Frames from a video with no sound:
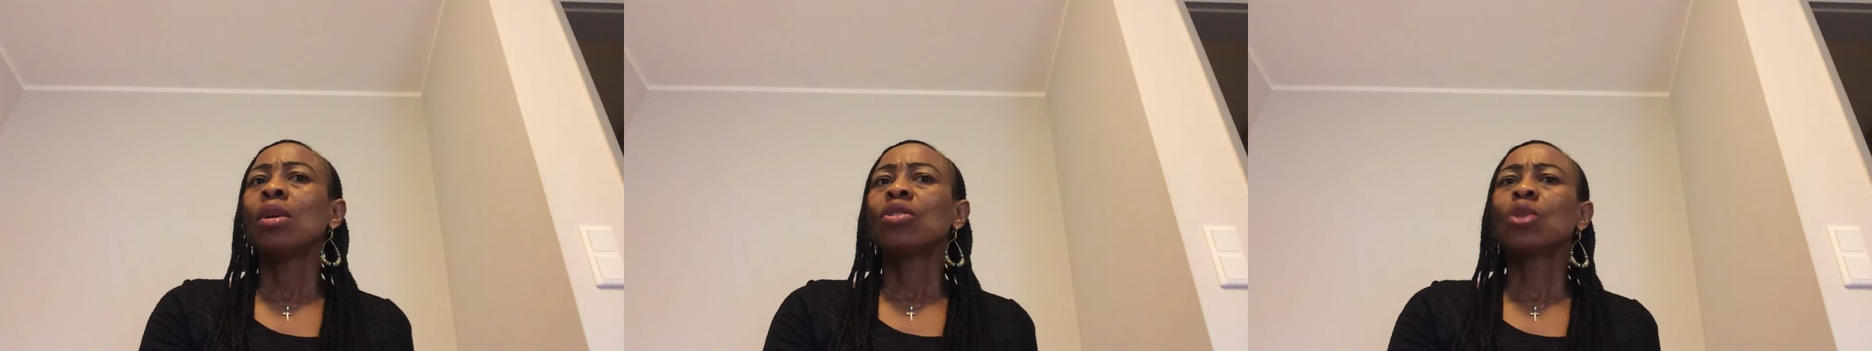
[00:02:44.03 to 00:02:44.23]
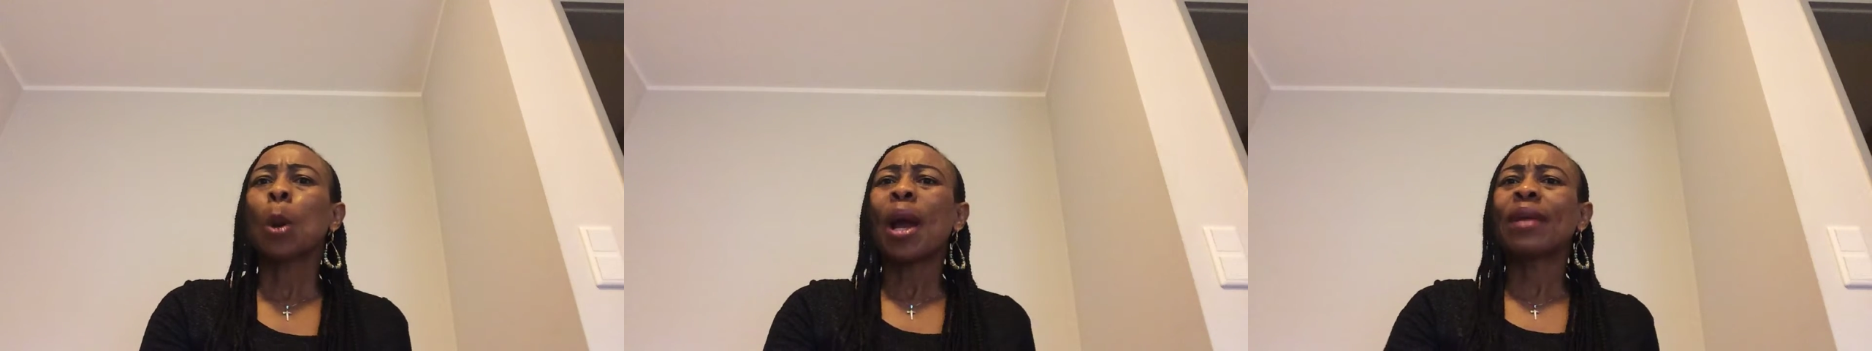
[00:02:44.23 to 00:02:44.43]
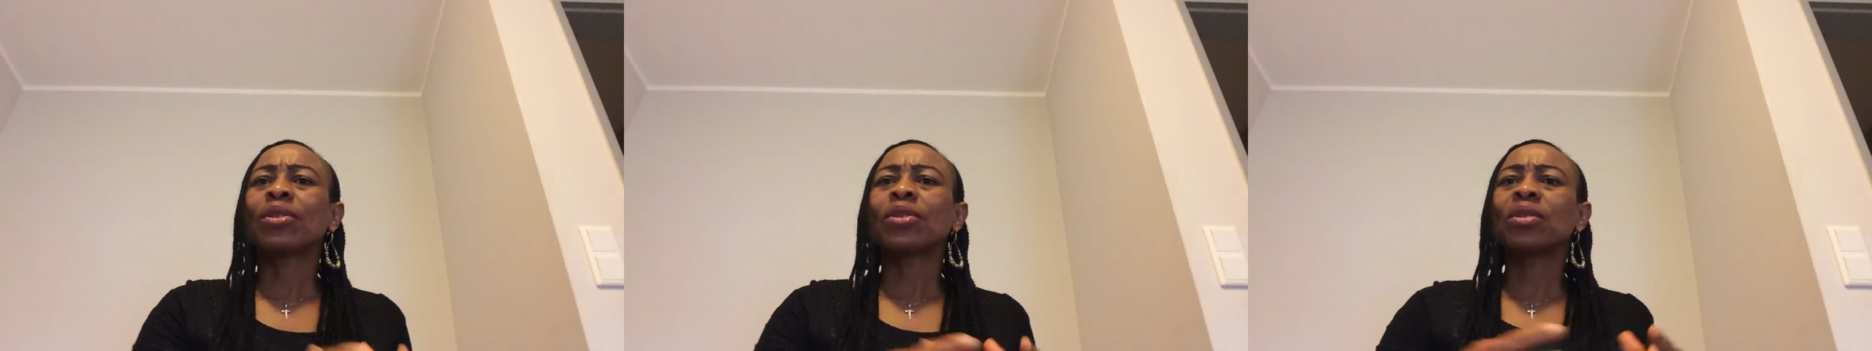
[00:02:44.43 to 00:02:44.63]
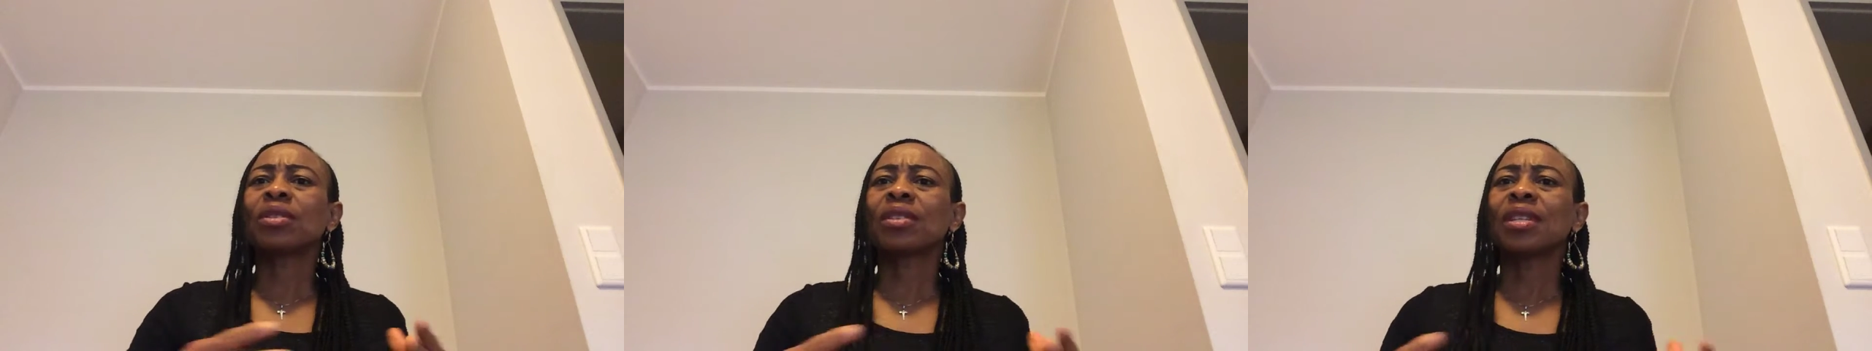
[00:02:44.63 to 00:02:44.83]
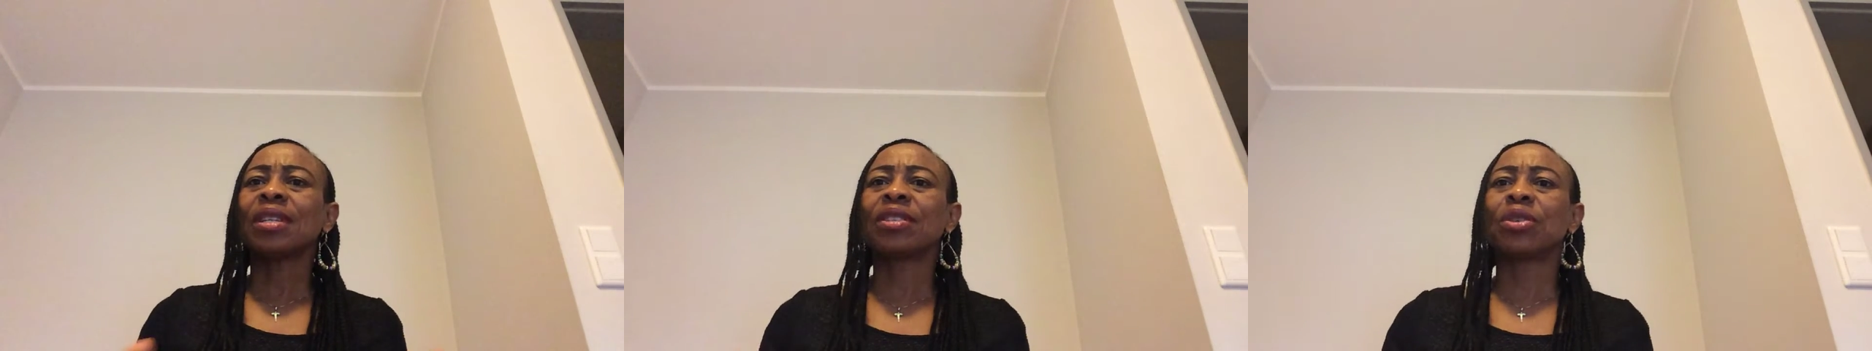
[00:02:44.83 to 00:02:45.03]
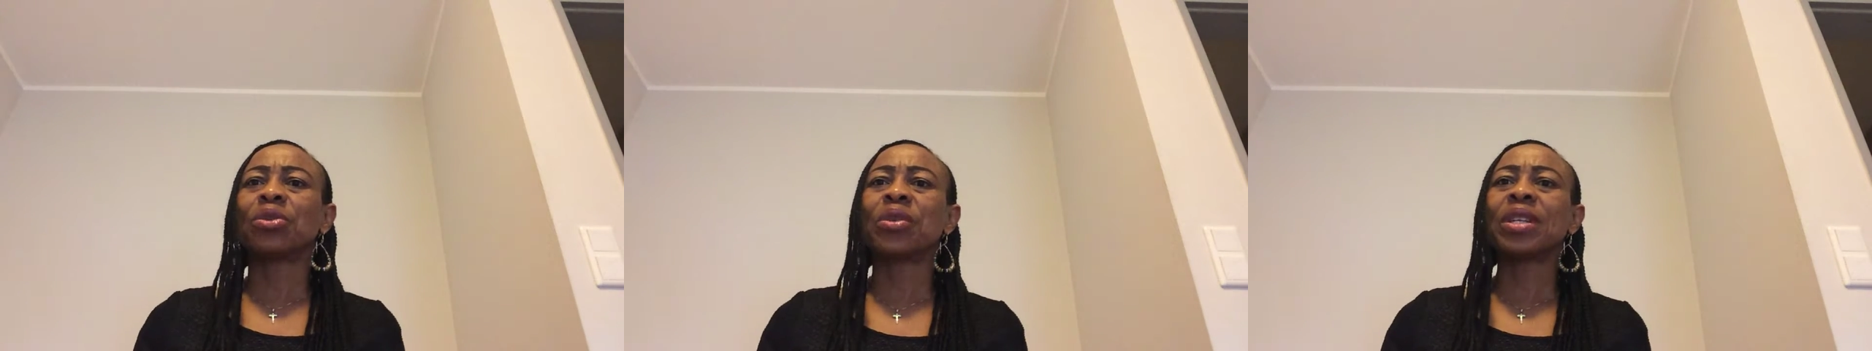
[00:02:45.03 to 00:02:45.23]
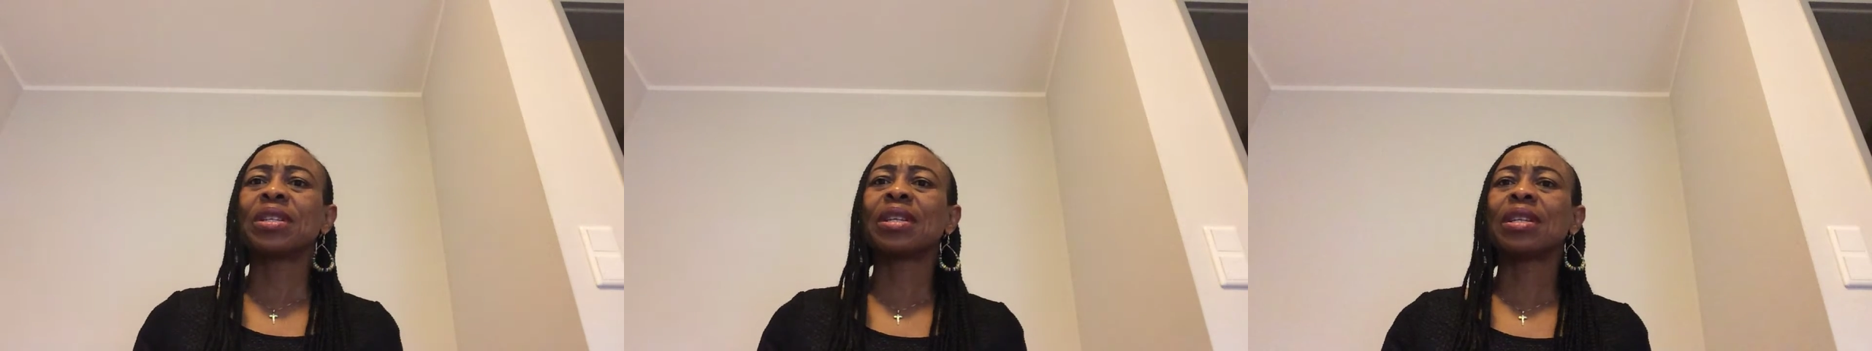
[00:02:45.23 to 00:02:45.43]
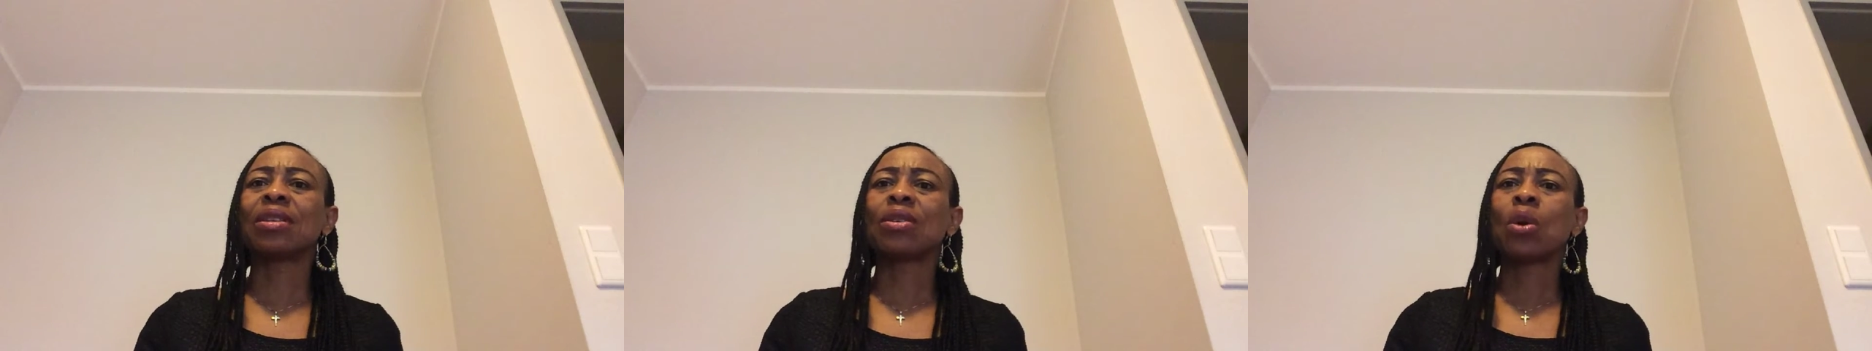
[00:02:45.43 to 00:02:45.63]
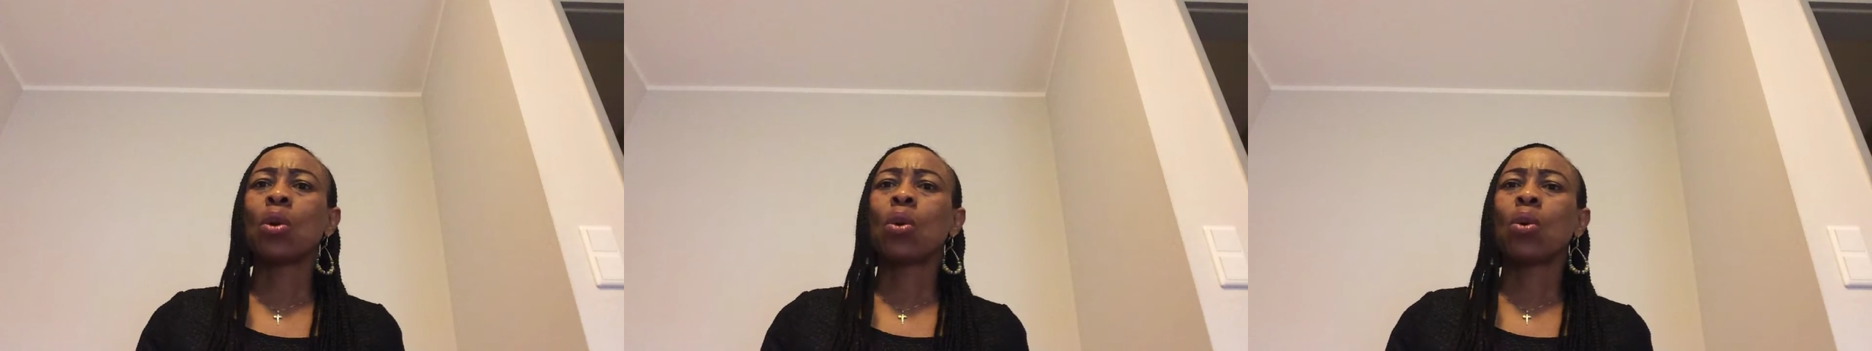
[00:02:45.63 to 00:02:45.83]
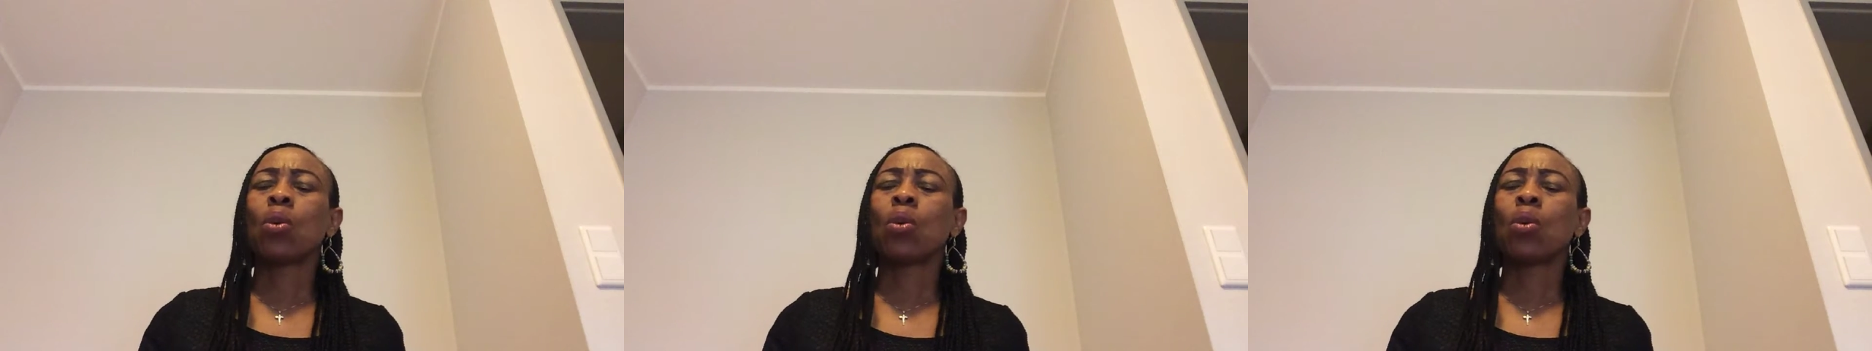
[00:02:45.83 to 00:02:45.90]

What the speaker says: So I don't see the reason